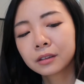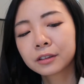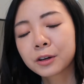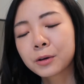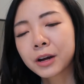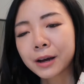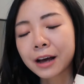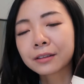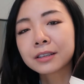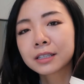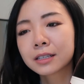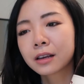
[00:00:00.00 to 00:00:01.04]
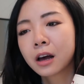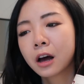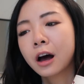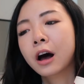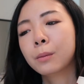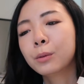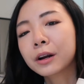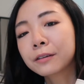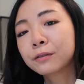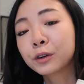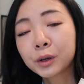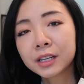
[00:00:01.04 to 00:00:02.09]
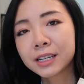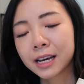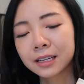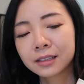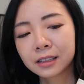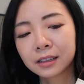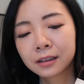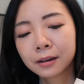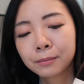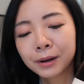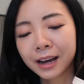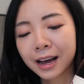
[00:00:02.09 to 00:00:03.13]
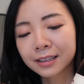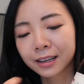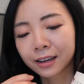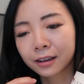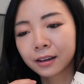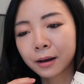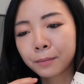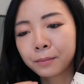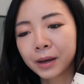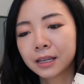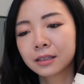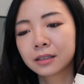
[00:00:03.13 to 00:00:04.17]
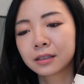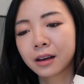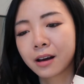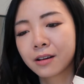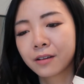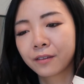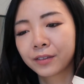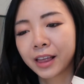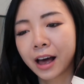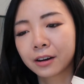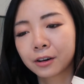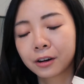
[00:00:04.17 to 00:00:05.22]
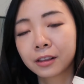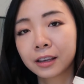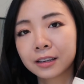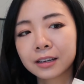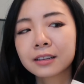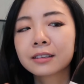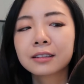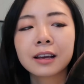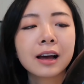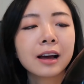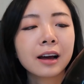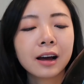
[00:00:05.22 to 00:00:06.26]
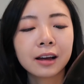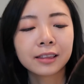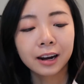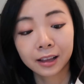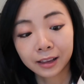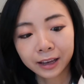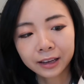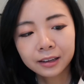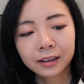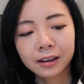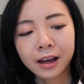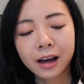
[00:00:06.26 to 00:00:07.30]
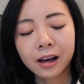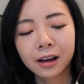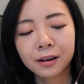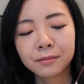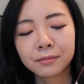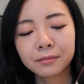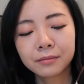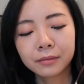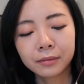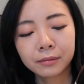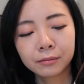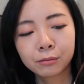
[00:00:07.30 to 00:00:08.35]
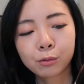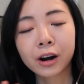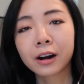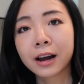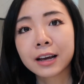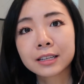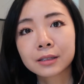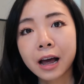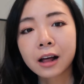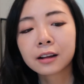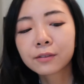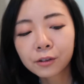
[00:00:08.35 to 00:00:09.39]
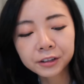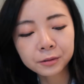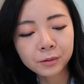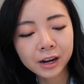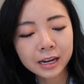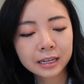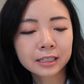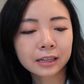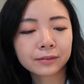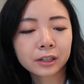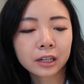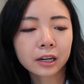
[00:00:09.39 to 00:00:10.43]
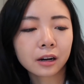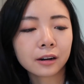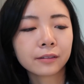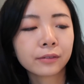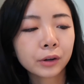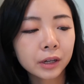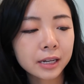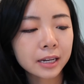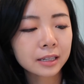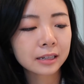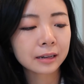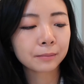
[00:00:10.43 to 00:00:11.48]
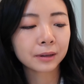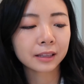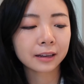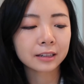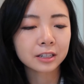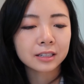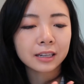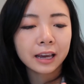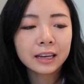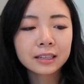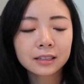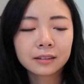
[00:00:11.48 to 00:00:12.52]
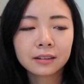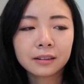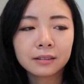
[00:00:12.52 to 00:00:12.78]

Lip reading: So anyhow, this is pretty fruity tasting, but it has like a base of that earthiness that I like. Whereas Californian wines, I feel like are fruity tasting, but they just taste,